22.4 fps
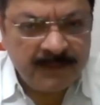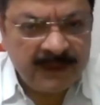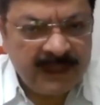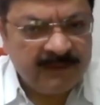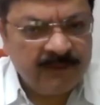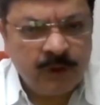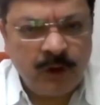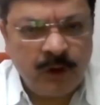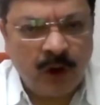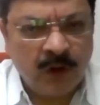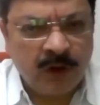
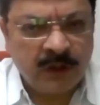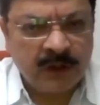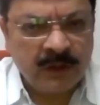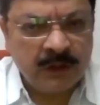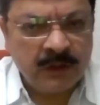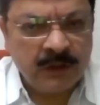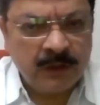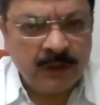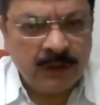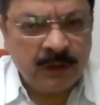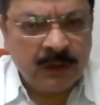They were not.
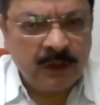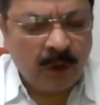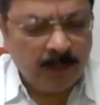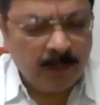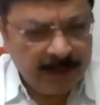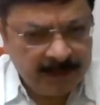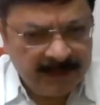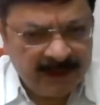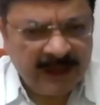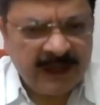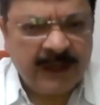Now
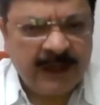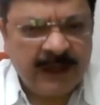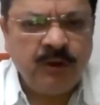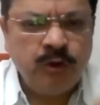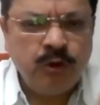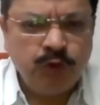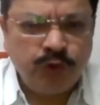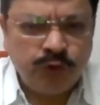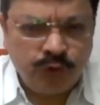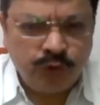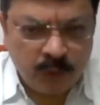people are getting
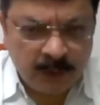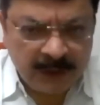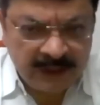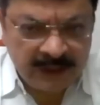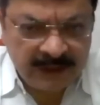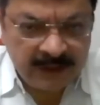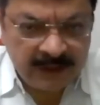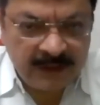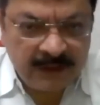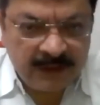used to it.